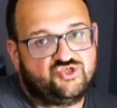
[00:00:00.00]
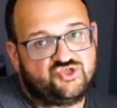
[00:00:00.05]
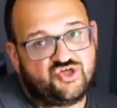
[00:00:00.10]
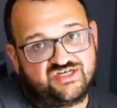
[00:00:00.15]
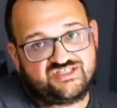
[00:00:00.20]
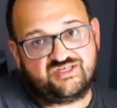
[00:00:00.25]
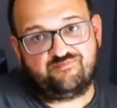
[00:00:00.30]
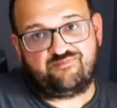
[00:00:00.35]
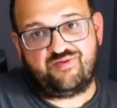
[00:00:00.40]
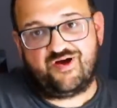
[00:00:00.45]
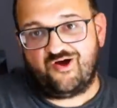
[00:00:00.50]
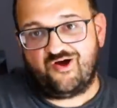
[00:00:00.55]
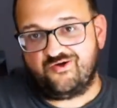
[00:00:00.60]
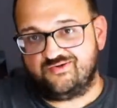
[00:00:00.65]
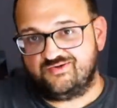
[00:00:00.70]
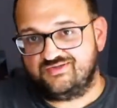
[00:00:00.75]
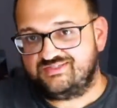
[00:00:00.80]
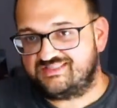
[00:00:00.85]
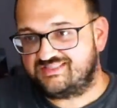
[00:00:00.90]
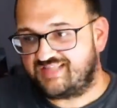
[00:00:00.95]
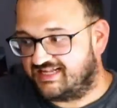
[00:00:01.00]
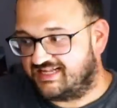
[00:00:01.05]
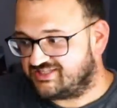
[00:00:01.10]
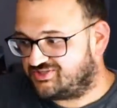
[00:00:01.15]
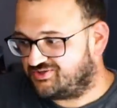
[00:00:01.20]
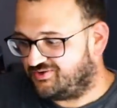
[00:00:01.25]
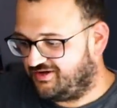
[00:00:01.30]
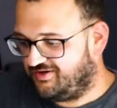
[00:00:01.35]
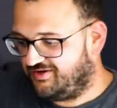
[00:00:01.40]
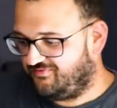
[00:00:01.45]
Juxtapose that
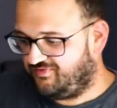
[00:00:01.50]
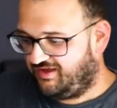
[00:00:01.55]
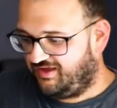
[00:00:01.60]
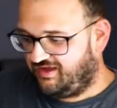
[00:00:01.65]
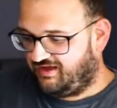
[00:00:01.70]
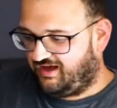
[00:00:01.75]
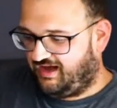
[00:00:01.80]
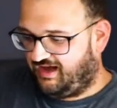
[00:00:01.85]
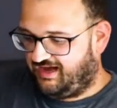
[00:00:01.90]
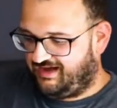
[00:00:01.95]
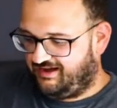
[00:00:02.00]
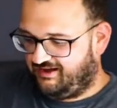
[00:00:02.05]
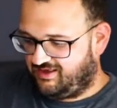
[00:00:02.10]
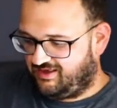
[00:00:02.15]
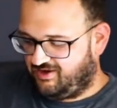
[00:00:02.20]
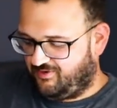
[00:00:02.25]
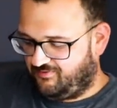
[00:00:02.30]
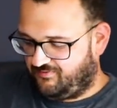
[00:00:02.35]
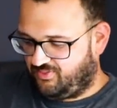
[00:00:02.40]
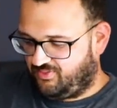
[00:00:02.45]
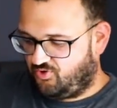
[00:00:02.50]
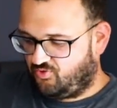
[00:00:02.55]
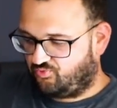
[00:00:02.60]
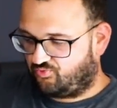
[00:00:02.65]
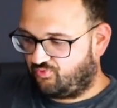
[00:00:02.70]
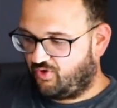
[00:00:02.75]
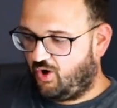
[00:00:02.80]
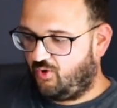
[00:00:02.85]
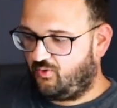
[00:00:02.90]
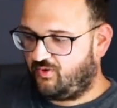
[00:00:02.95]
sort of, you know,
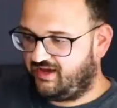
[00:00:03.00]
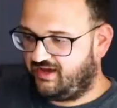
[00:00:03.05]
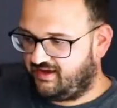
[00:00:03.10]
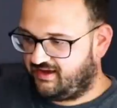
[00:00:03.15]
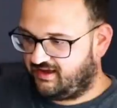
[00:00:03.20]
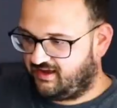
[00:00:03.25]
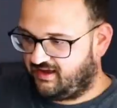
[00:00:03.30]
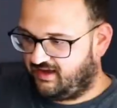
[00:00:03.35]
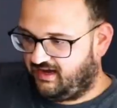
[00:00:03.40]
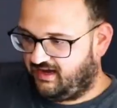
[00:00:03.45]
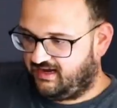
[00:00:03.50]
growing